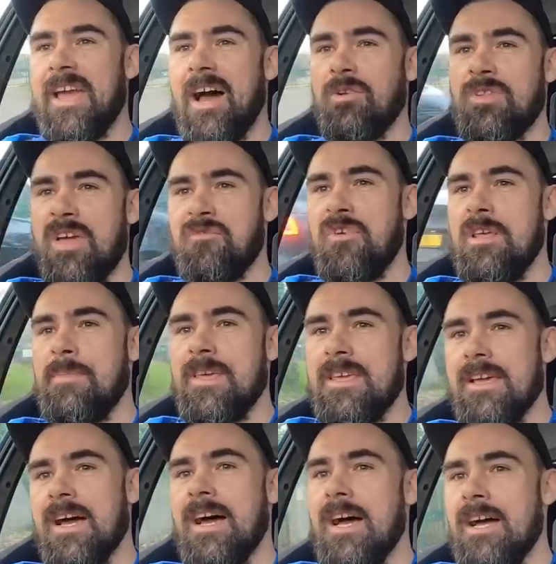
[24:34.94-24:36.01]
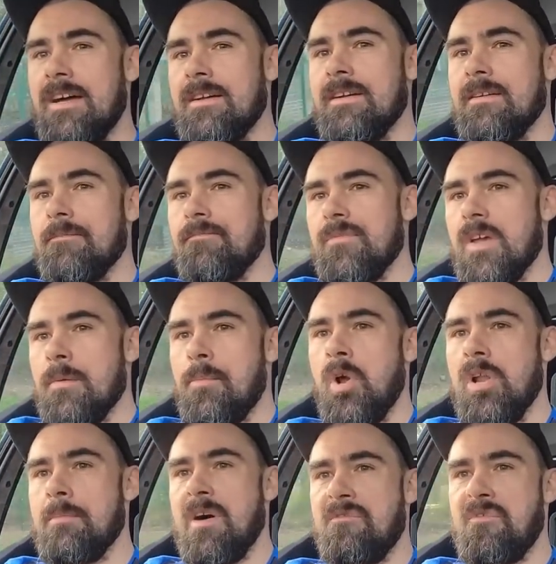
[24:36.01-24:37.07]
yeah, I'll definitely be
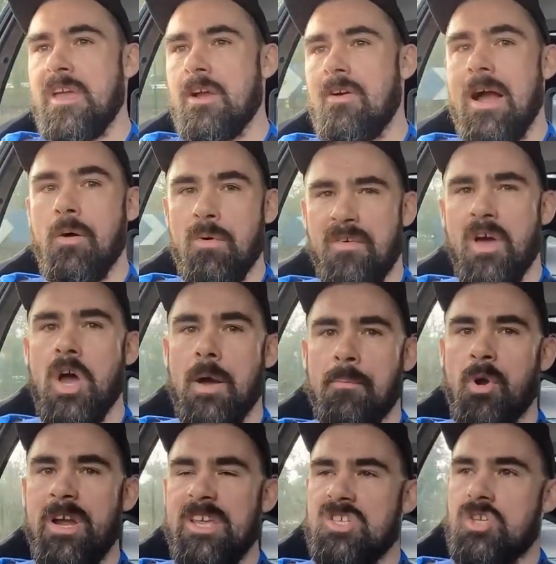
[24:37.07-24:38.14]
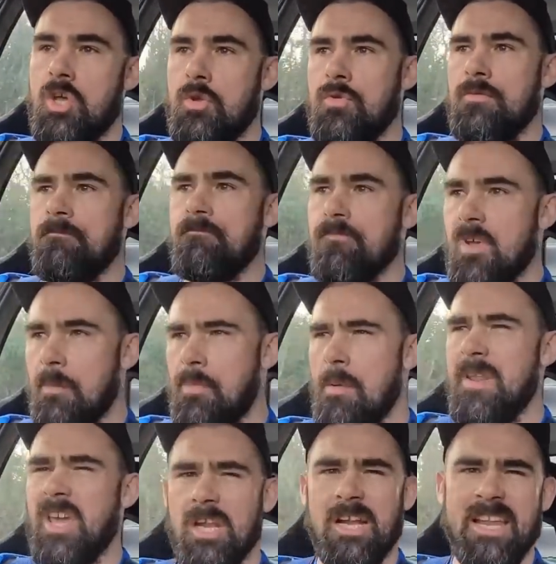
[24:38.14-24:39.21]
pulling my finger out with her pretty soon. I'm
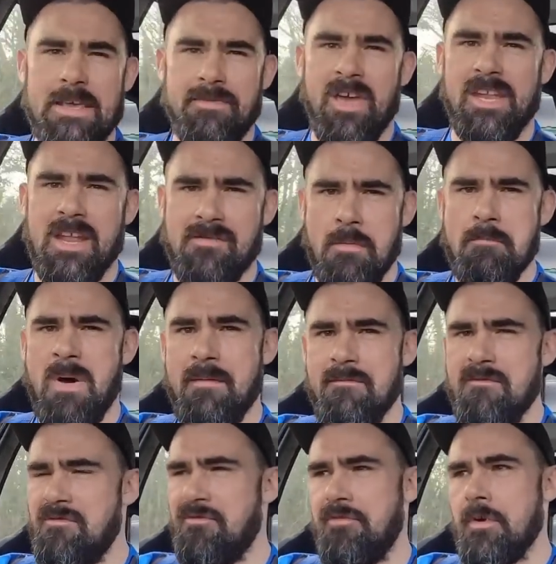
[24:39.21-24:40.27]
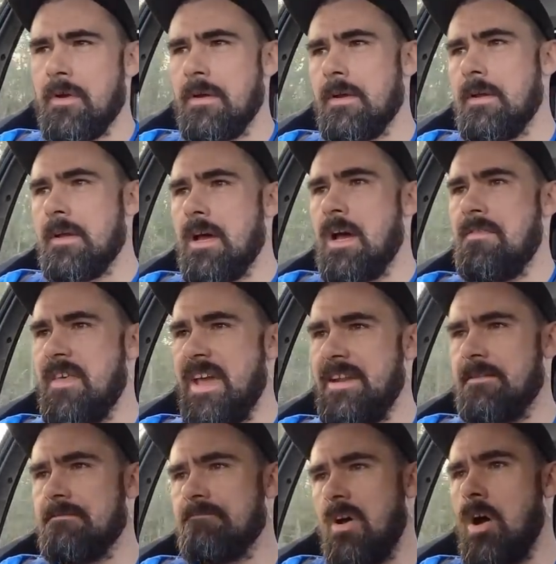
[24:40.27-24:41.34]
probably going to leave it another month and
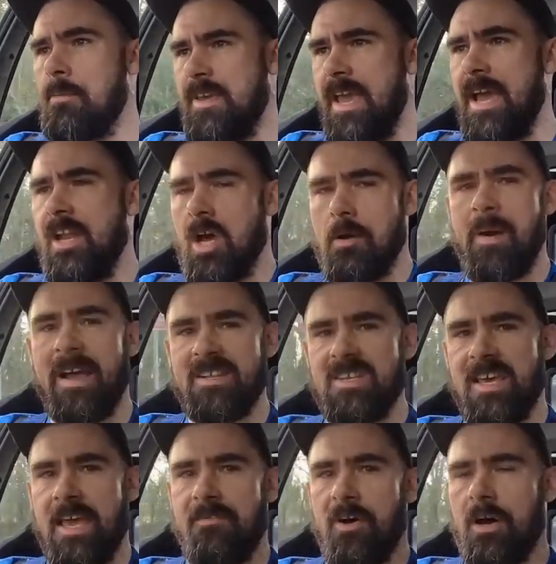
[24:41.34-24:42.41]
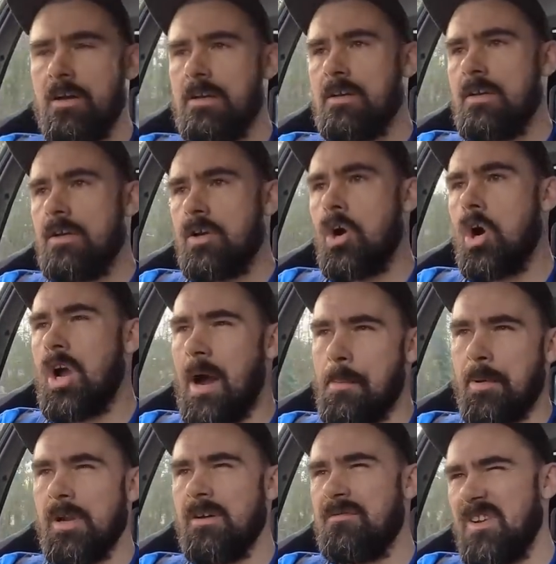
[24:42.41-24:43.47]
then I'll be getting her back together. Got a
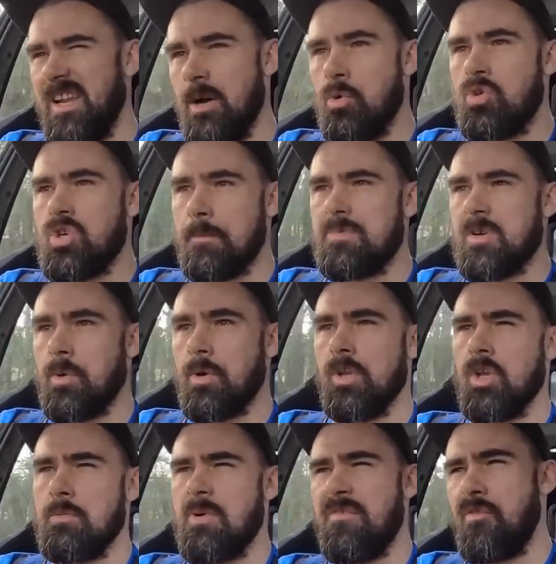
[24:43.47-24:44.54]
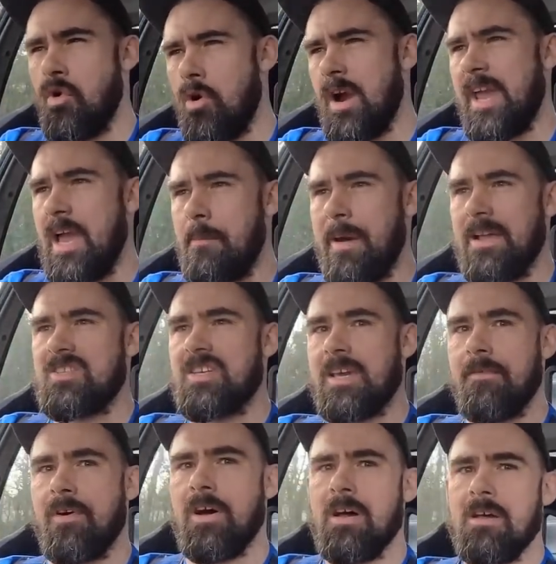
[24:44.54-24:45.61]
couple of little jobs I want to do before I get her back
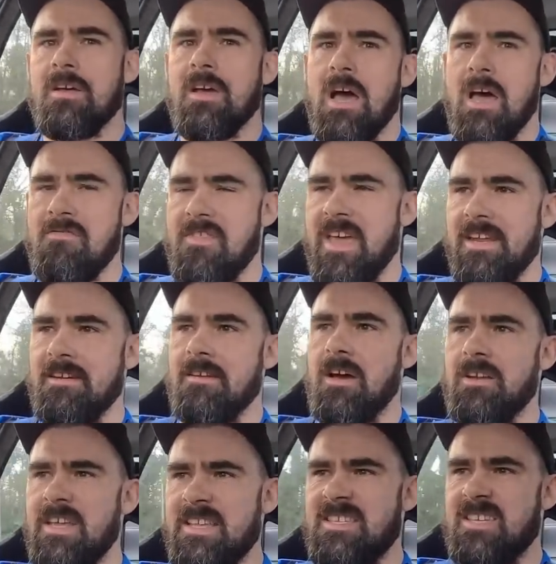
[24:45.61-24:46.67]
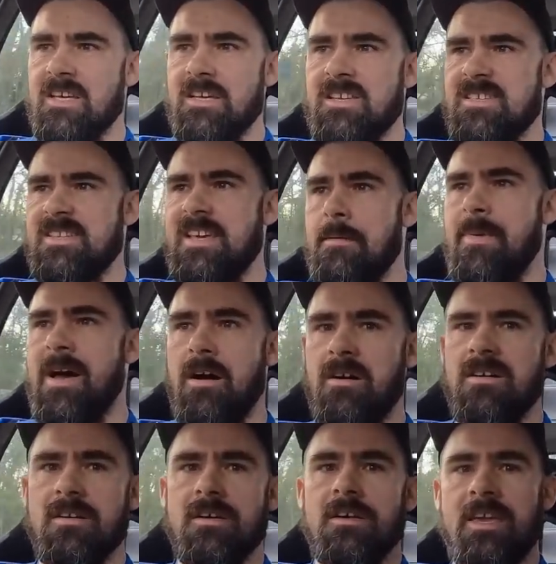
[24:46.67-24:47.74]
together, and then I need to see about
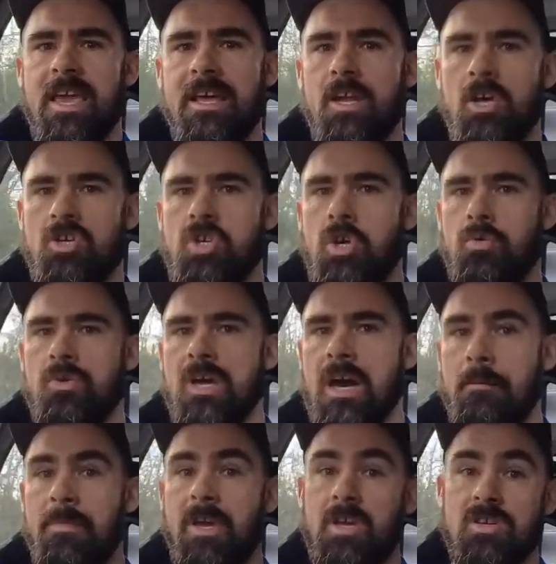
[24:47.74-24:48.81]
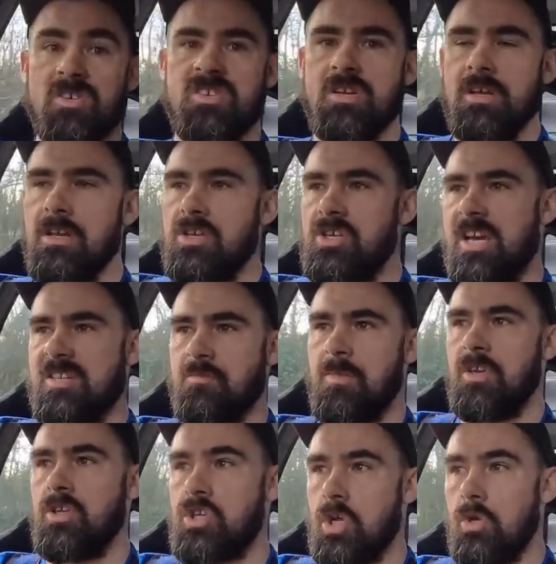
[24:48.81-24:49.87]
getting her tuned up because she hasn't
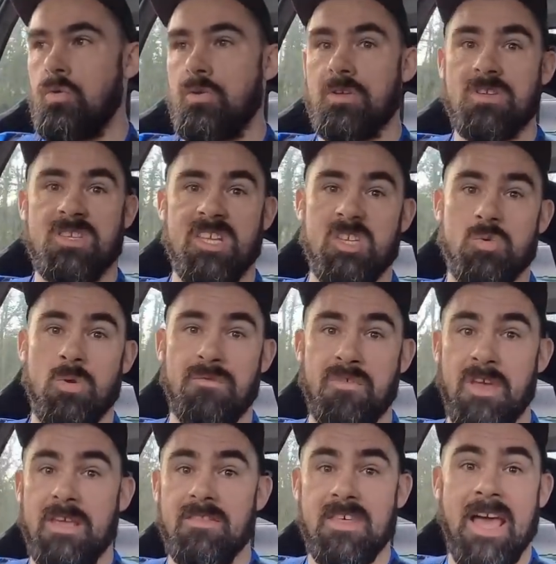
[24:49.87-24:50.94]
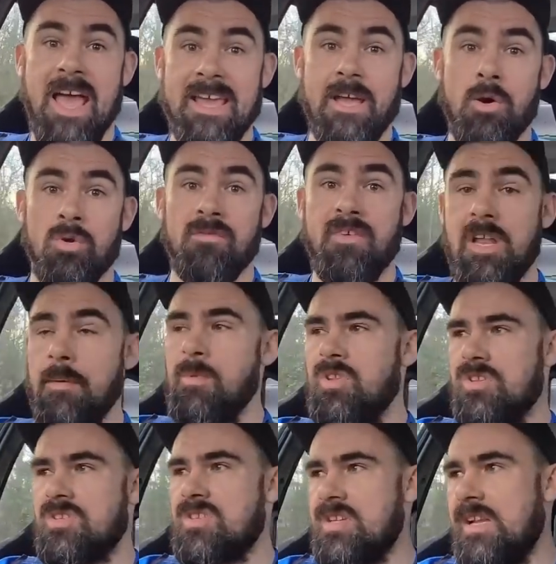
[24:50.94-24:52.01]
been tuned since we fitted the AOD
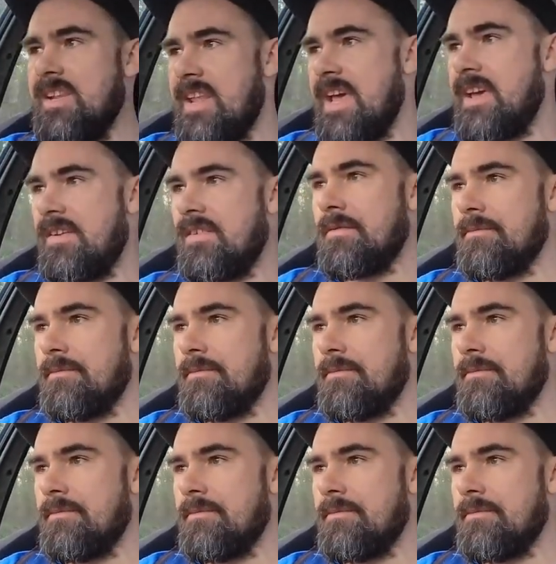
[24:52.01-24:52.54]
development cylinder head.